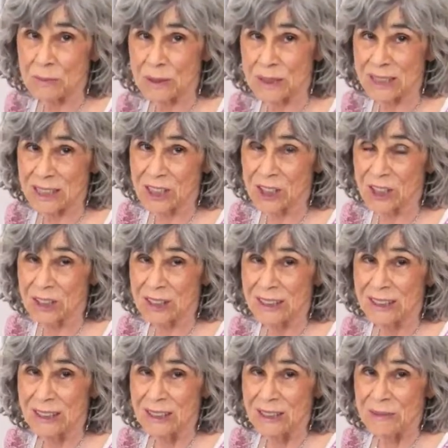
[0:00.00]
position,
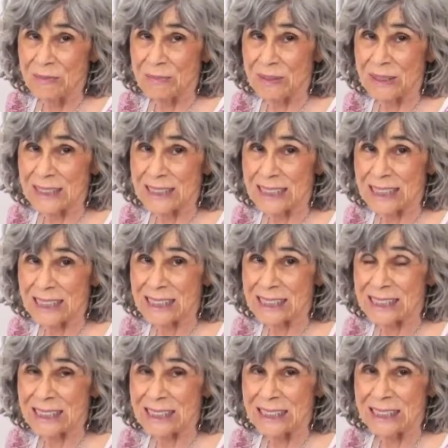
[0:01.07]

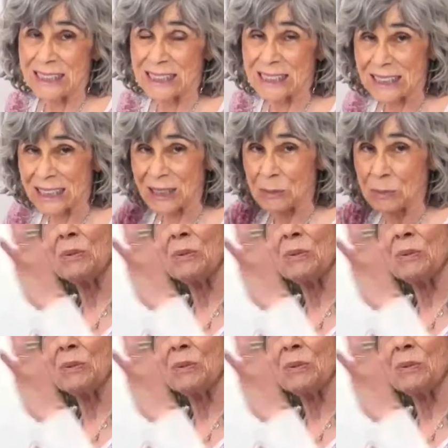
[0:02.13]
because it's like a